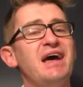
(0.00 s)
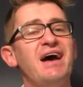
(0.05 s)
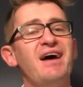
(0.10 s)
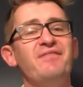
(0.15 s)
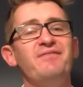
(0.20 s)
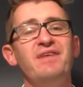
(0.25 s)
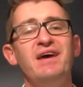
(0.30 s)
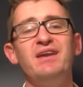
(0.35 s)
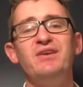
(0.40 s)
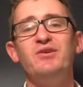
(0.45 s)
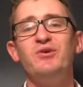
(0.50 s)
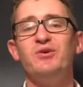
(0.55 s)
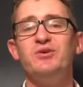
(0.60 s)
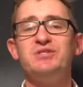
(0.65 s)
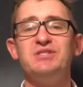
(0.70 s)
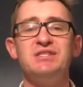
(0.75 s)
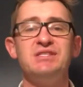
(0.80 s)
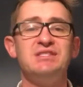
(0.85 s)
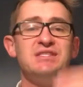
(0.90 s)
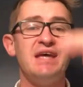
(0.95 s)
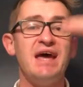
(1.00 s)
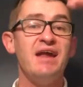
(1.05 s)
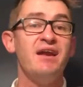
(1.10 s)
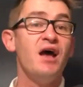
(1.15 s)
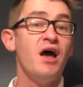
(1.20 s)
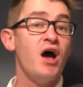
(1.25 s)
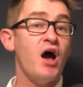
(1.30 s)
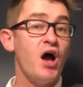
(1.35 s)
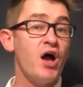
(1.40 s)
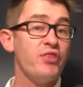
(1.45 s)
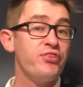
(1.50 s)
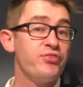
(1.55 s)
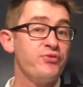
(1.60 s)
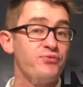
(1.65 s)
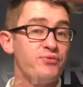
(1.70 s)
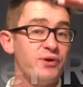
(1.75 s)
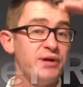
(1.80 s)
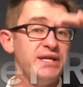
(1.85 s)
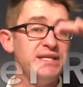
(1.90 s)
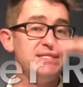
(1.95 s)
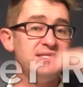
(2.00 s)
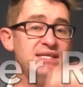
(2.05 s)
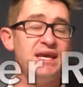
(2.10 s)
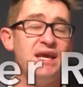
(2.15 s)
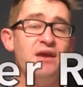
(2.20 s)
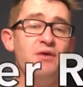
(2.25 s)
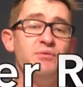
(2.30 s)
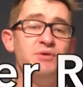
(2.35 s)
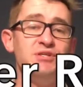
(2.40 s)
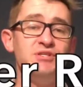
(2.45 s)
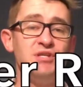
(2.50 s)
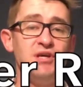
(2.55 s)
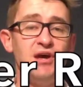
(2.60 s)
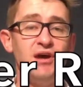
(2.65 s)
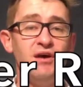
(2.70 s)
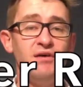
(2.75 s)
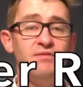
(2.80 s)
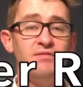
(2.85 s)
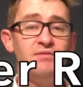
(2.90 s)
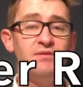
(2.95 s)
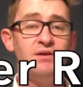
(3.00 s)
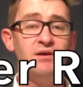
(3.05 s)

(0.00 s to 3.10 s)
our vendors to set a 3-tier reserve.